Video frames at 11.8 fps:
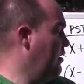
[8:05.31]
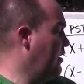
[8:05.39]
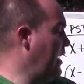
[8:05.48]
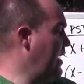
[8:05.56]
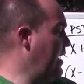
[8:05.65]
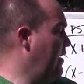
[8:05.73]

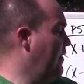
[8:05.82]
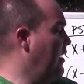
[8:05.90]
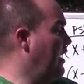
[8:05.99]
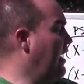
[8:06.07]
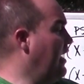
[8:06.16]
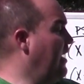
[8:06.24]
Okay,
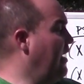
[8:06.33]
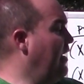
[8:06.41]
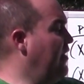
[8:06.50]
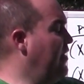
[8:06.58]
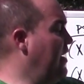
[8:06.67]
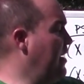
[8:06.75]
and
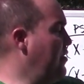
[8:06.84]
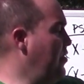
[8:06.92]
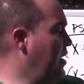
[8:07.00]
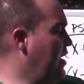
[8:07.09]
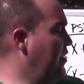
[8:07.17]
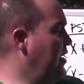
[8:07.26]
then the other
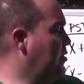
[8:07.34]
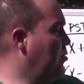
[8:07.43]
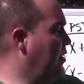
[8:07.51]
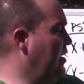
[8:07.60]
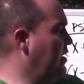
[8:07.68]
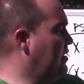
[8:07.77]
thing on this
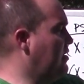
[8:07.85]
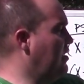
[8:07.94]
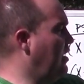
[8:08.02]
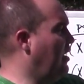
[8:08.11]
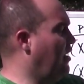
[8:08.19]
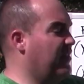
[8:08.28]
one is,
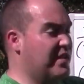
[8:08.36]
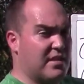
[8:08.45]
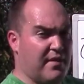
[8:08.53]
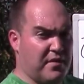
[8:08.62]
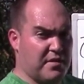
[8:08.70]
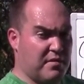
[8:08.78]
on these
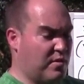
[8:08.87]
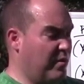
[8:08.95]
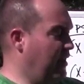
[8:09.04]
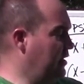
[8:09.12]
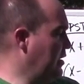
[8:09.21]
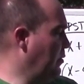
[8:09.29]
difference of
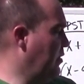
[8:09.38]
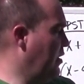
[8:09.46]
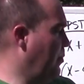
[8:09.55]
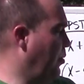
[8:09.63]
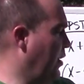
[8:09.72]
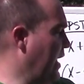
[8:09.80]
squares, I wanted to
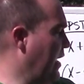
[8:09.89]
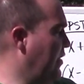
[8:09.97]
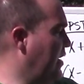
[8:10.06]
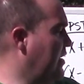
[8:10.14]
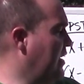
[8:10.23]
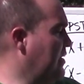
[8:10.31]
point out
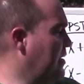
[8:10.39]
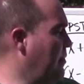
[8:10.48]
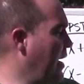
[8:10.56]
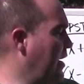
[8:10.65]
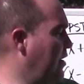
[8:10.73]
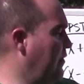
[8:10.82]
that it doesn't
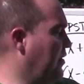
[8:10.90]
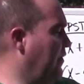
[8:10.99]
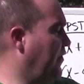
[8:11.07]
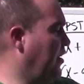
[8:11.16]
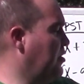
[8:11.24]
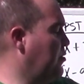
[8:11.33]
matter if the
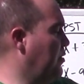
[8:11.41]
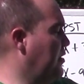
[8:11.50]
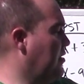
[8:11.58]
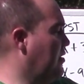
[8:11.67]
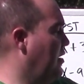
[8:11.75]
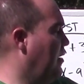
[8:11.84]
first
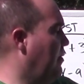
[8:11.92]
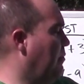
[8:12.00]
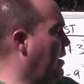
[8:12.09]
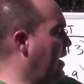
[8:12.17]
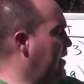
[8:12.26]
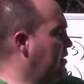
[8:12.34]
one's
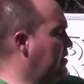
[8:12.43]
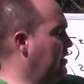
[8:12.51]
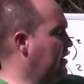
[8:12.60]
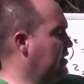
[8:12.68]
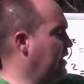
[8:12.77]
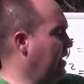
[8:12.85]
minus and
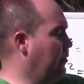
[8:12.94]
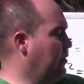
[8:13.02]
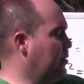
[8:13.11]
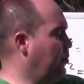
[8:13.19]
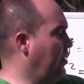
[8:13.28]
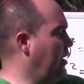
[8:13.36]
the second
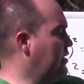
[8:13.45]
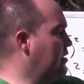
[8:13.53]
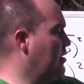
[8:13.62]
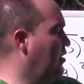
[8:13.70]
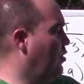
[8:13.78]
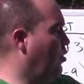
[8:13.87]
one's
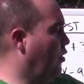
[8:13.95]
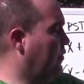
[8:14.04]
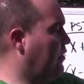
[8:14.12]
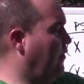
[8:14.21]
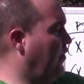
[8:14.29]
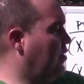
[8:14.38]
plus, or if
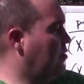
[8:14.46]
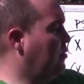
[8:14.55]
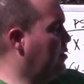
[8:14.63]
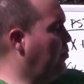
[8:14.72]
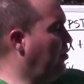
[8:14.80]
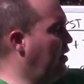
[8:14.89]
the first
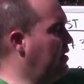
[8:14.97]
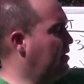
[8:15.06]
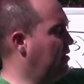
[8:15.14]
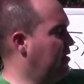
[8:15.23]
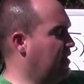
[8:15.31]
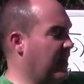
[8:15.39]
one's plus
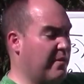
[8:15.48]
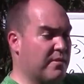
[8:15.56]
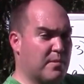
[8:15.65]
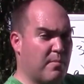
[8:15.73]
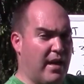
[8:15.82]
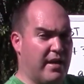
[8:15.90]
and the second
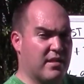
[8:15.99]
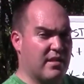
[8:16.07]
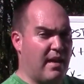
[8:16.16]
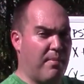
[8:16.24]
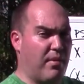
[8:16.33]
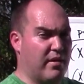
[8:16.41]
one's minus,
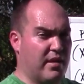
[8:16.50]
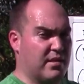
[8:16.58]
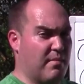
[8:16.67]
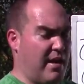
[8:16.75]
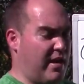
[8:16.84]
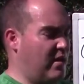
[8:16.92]
that part
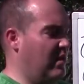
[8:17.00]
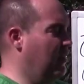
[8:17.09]
doesn't matter.